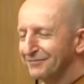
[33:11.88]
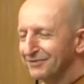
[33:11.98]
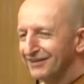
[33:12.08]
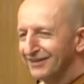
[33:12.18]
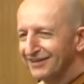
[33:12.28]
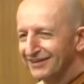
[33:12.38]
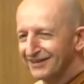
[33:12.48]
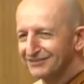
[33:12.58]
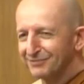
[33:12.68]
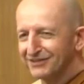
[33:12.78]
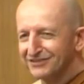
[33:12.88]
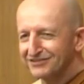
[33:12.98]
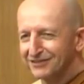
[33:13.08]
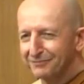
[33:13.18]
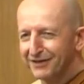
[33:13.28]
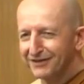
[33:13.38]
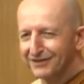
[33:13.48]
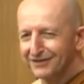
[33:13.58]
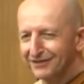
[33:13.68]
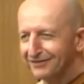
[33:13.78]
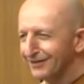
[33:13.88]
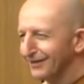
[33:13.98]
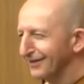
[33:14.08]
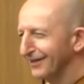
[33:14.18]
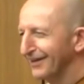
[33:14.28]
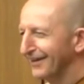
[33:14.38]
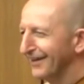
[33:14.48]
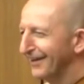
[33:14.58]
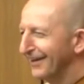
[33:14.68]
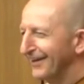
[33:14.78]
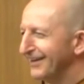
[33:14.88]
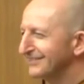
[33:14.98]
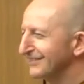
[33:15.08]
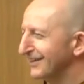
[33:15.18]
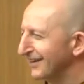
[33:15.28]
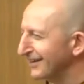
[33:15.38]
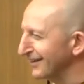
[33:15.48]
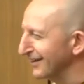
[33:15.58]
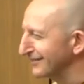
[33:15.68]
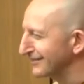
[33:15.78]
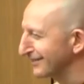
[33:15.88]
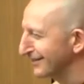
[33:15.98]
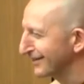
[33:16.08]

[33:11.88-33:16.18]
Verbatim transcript: somebody expresses an opinion, you think, he's an idiot.